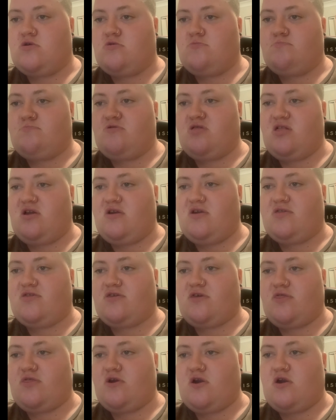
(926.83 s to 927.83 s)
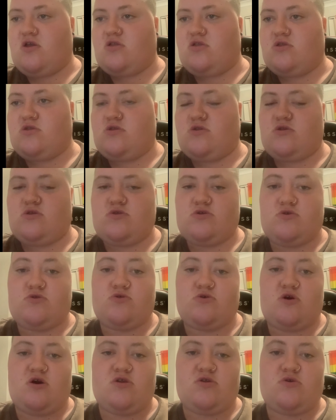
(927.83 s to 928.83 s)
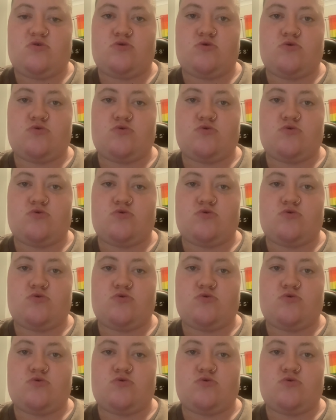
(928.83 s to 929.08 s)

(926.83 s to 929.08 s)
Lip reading: police then decided